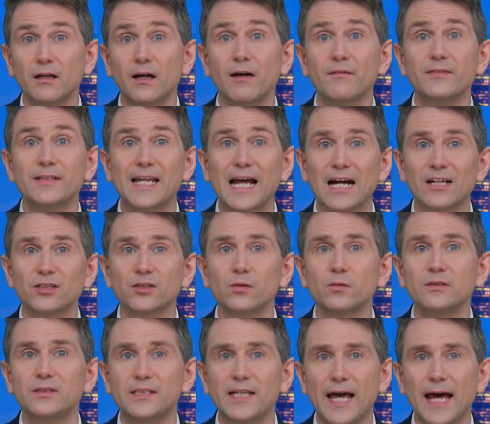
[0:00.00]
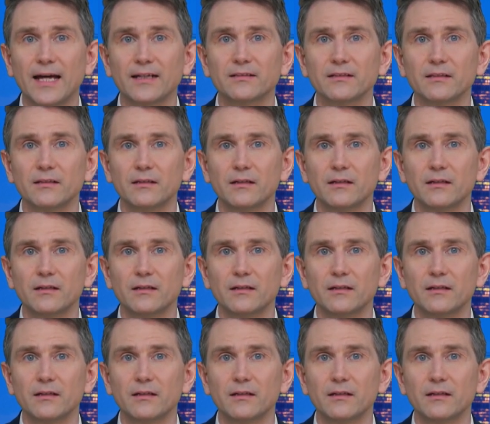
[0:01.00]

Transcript: of national debt